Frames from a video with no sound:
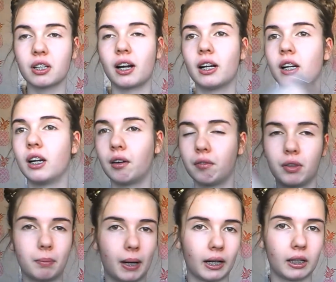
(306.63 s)
I love the
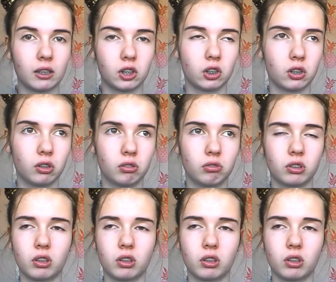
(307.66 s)
backing tune.